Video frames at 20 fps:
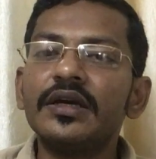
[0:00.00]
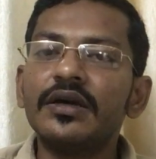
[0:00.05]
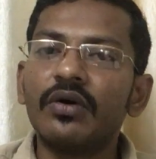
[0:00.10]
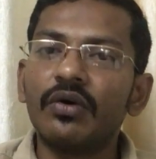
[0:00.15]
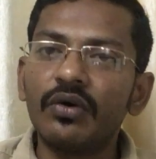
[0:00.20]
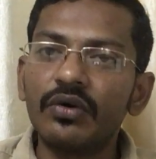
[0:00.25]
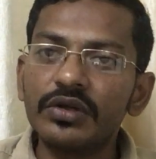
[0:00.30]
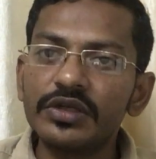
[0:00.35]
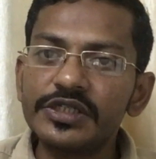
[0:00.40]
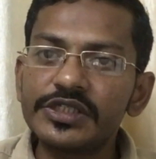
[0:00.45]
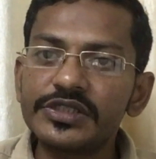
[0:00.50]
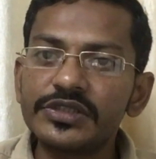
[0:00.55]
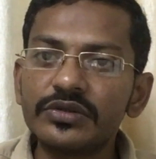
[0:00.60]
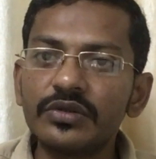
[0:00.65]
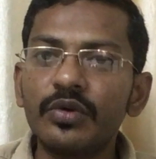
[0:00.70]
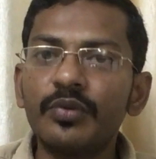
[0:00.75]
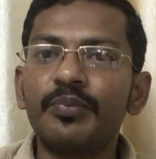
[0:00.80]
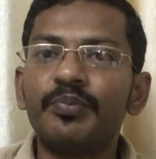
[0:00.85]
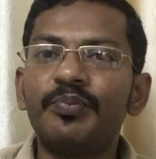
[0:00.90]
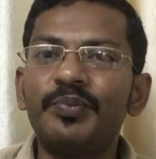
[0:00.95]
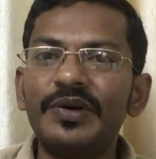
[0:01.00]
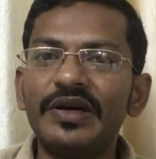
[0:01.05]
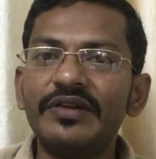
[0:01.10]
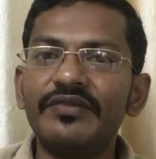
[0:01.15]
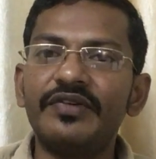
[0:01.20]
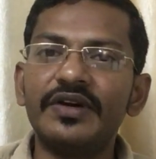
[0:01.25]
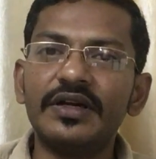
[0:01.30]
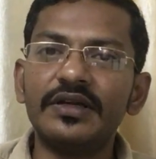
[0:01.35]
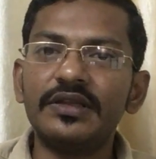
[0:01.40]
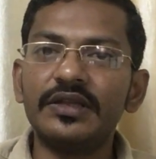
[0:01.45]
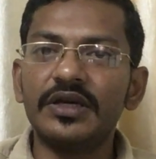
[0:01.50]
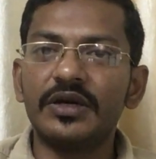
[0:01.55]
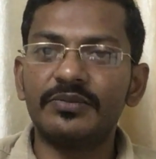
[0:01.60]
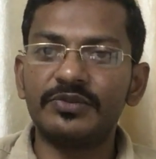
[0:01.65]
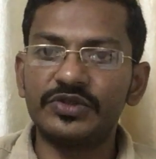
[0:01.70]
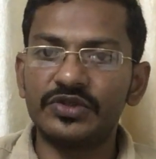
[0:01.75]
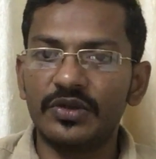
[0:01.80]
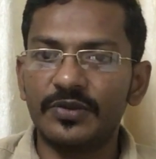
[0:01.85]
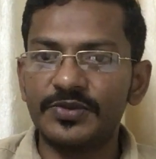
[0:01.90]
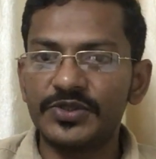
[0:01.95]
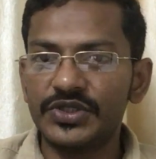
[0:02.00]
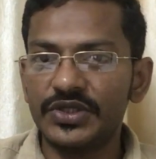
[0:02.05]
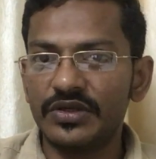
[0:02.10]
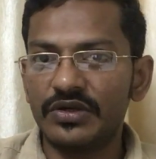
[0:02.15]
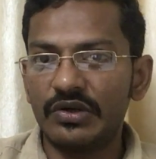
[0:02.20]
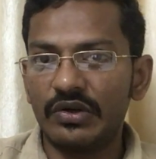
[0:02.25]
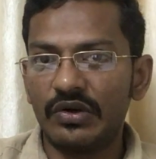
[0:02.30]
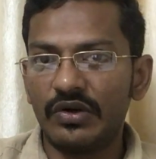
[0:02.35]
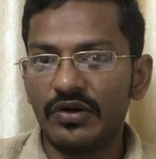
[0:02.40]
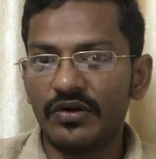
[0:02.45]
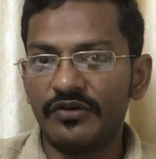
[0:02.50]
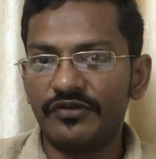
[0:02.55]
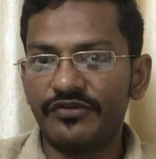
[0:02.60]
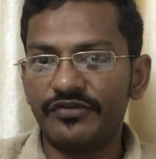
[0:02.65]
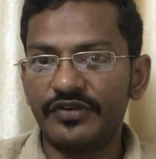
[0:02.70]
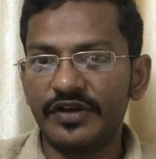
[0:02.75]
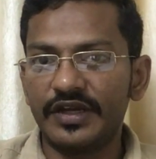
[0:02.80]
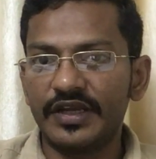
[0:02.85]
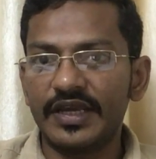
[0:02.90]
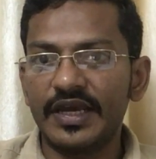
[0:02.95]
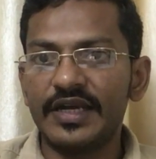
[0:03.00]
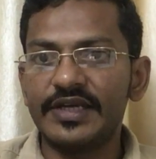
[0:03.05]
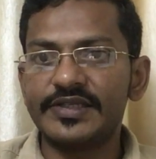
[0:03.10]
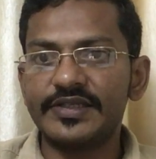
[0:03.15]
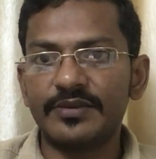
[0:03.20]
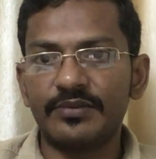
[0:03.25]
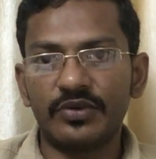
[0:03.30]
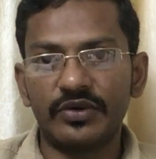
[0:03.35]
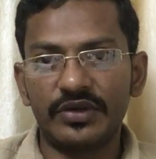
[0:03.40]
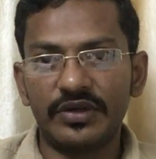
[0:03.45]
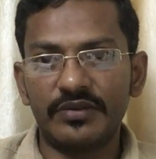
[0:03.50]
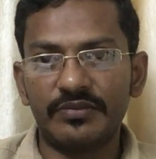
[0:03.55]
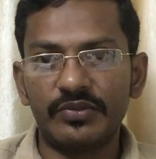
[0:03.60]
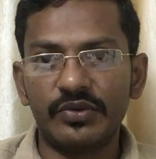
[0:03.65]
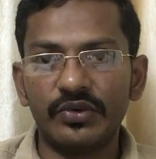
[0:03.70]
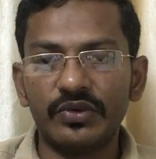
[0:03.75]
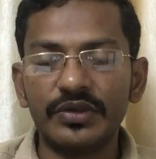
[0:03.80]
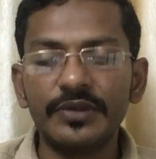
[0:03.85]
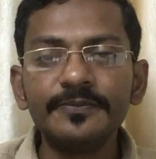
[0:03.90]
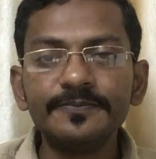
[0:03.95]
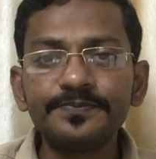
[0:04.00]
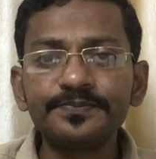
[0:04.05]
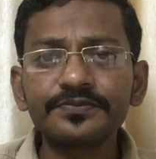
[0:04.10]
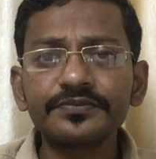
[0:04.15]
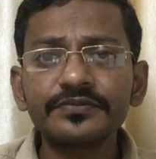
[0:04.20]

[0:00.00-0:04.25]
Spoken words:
also prevent the absorption of calcium on your bone.